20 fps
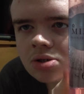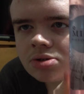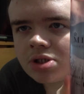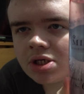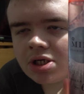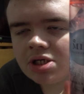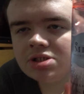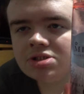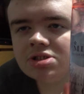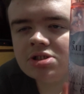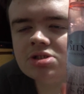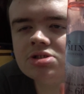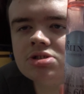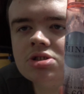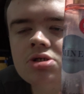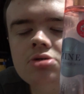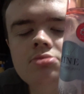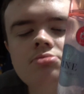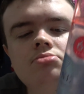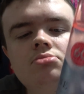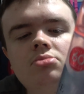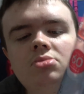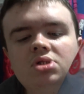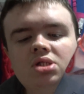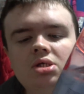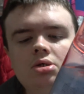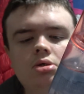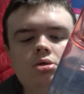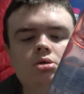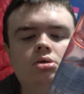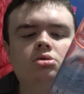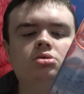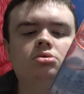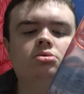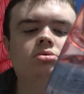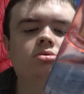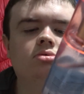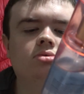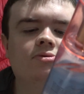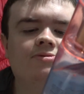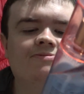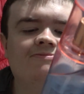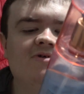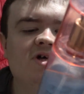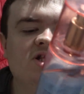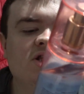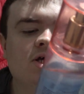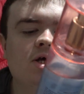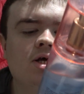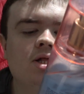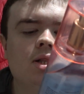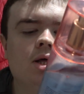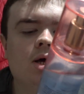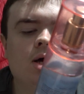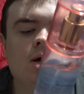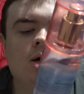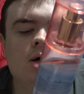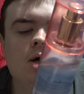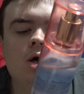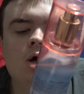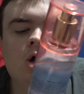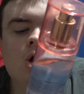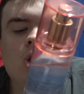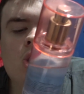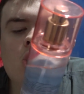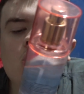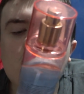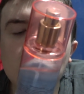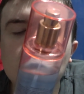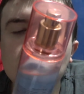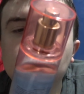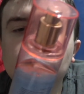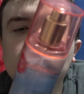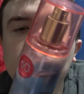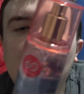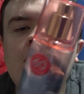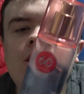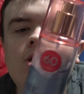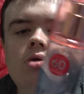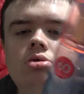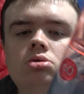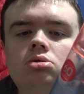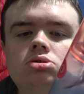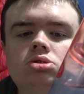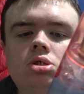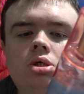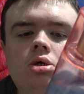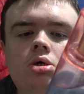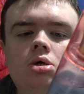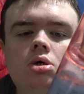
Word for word: This is um, the Vanilla All Child